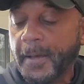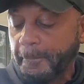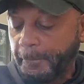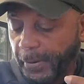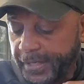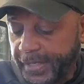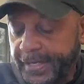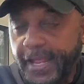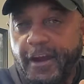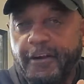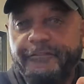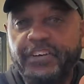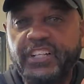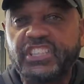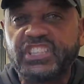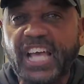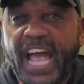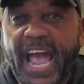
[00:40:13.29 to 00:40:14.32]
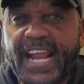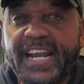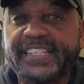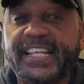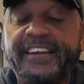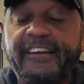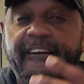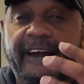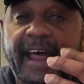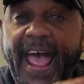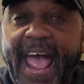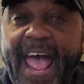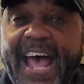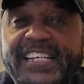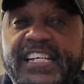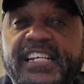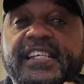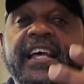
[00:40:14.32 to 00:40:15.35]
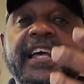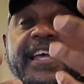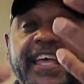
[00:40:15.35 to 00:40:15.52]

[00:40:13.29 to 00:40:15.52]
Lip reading: putting their vaginas and their asses